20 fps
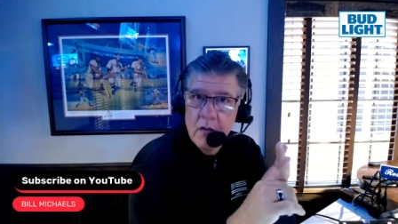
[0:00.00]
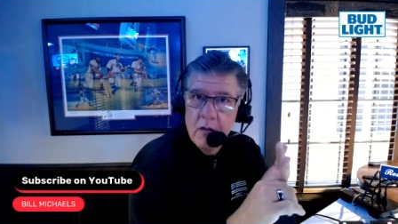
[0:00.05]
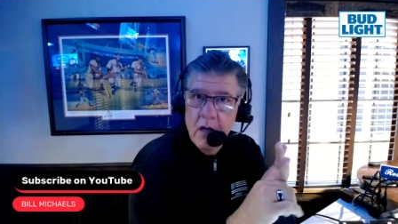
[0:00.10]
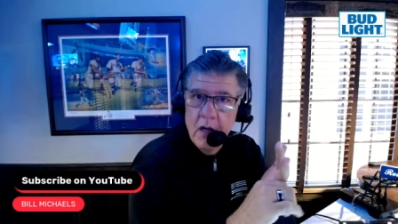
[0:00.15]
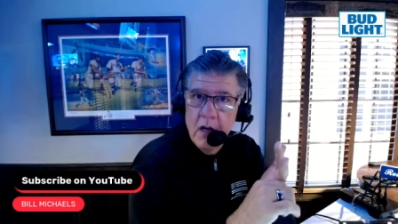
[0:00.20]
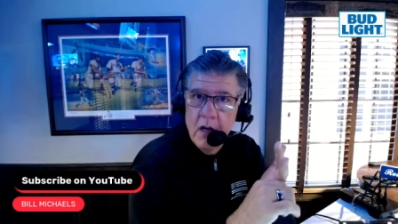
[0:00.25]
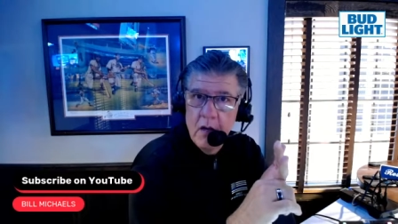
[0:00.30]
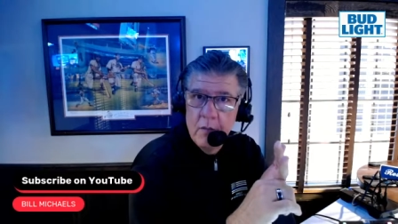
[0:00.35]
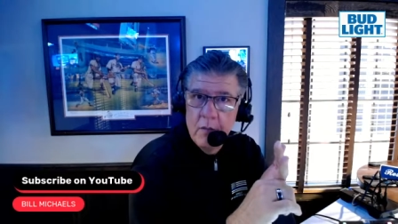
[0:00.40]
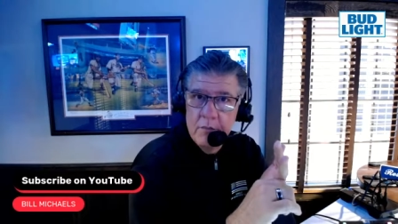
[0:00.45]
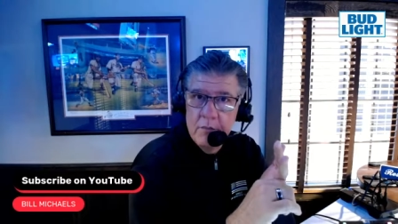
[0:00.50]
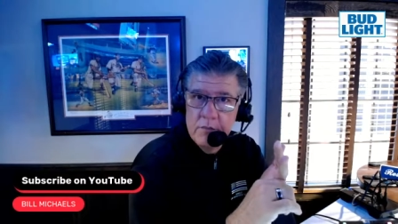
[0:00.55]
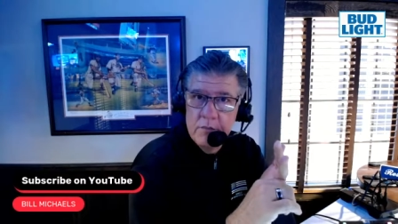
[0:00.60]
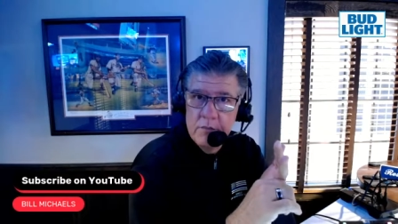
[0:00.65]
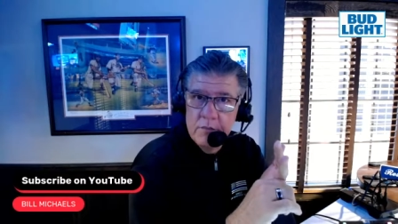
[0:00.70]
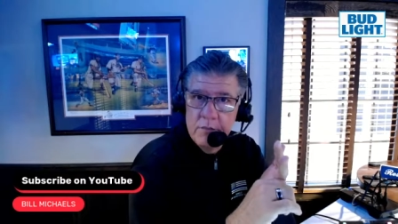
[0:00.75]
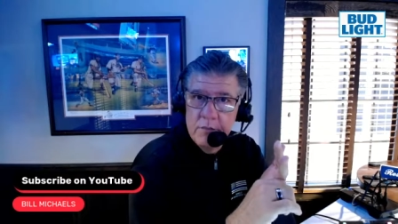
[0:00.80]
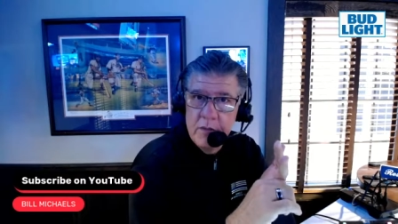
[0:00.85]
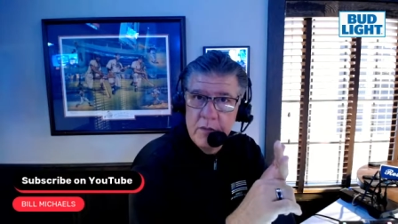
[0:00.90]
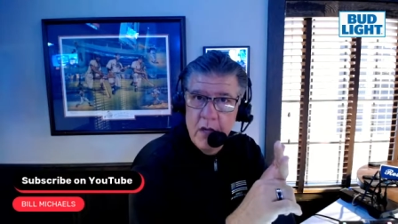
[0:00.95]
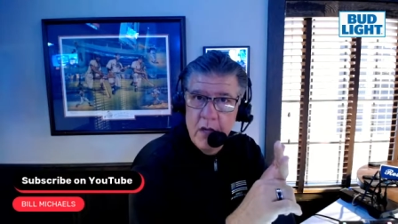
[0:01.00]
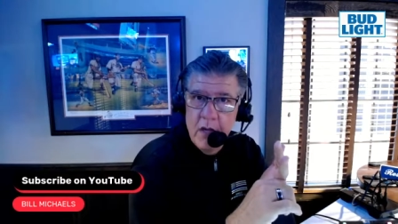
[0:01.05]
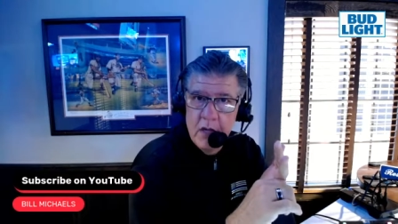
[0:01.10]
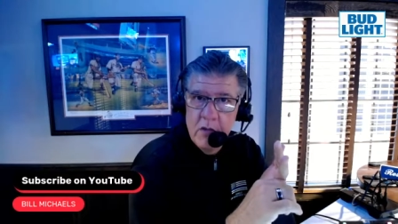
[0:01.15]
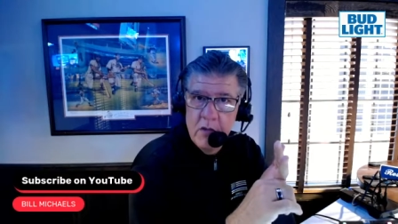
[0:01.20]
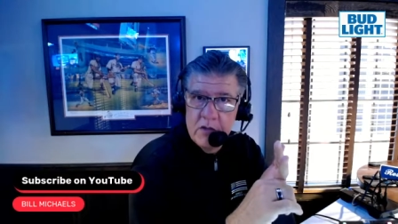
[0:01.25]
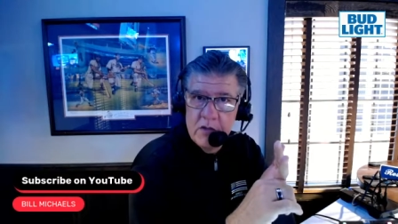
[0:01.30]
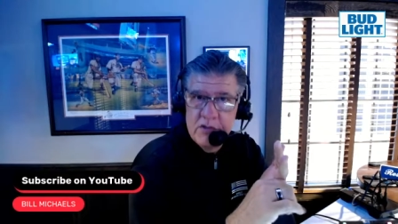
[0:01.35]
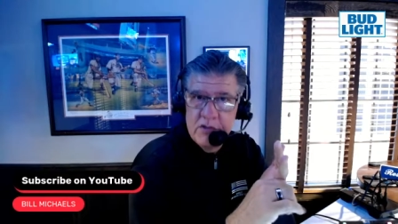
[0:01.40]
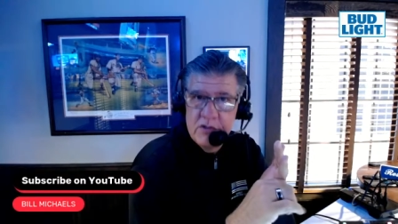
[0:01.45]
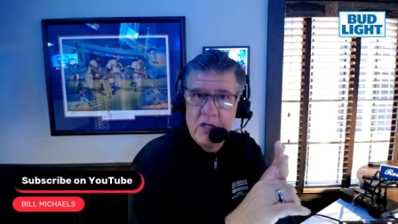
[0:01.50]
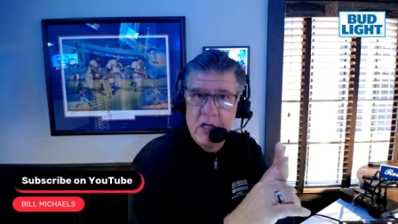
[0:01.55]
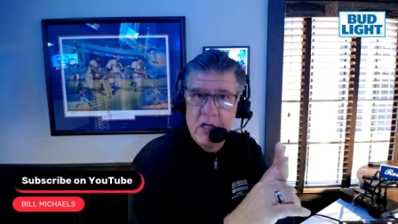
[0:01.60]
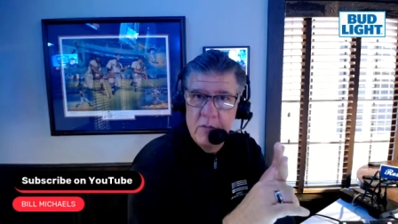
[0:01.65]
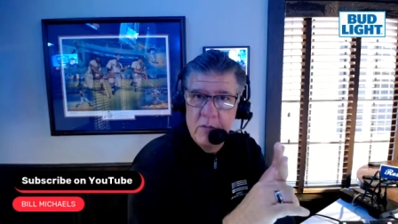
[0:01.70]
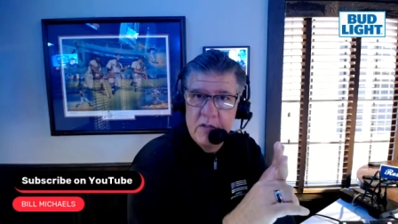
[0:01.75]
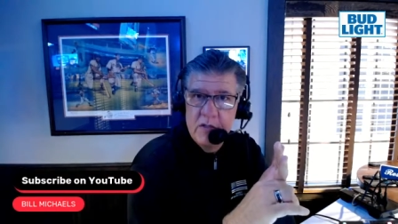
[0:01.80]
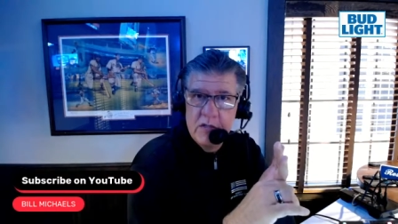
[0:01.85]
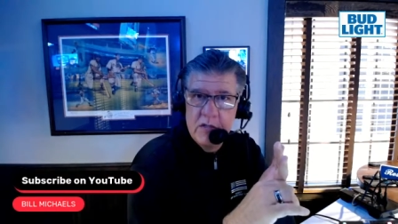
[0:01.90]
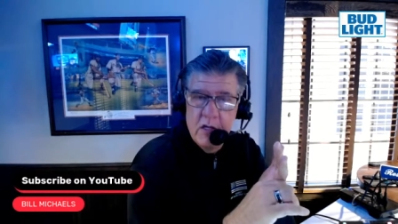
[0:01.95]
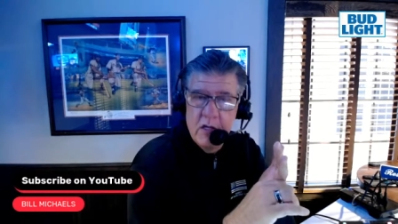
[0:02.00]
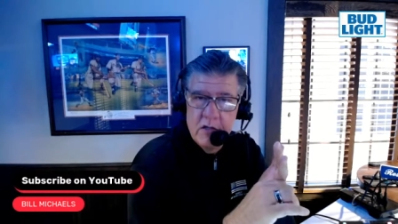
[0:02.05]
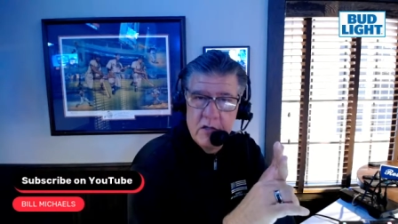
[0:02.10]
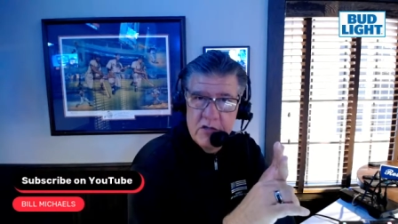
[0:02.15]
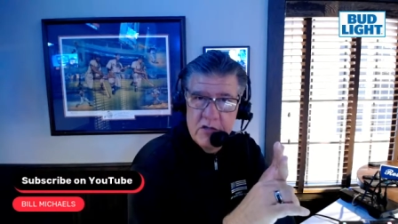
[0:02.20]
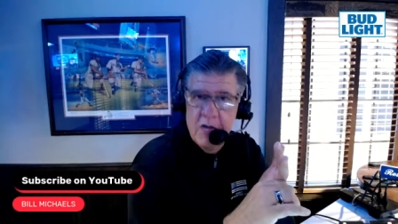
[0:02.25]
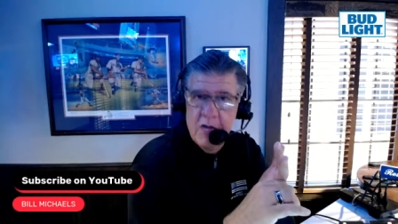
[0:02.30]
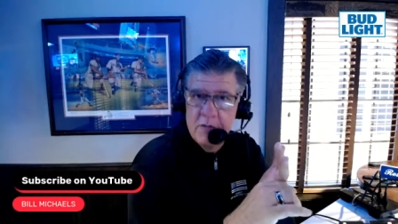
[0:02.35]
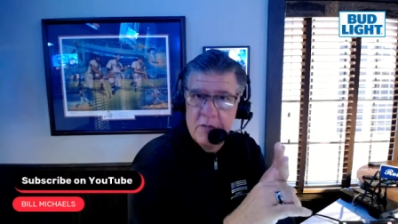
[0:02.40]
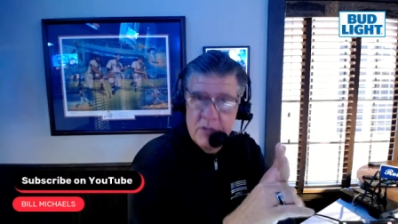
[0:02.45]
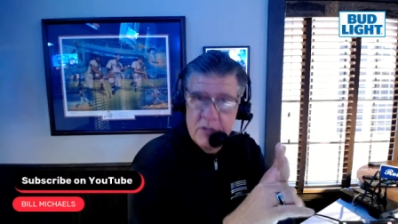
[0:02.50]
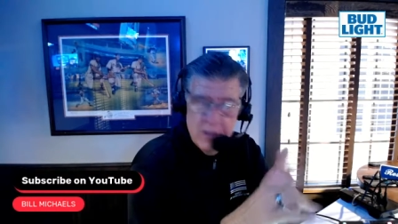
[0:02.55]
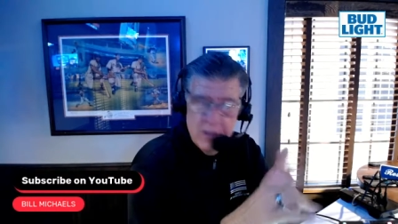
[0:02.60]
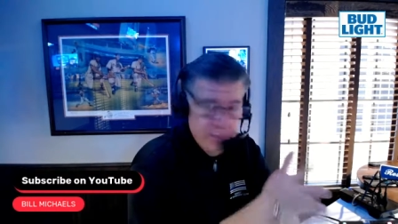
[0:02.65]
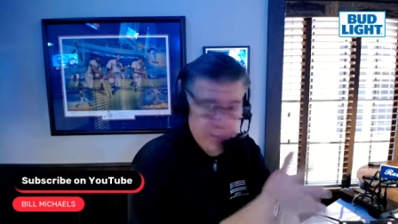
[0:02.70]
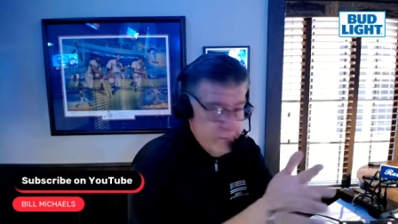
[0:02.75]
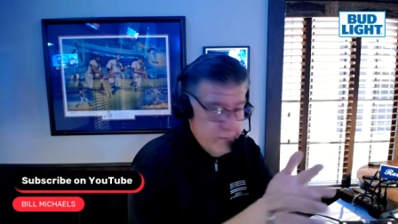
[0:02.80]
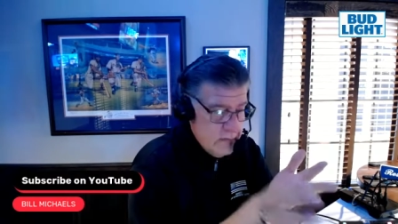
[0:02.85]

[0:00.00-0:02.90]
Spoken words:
USGA, the championship.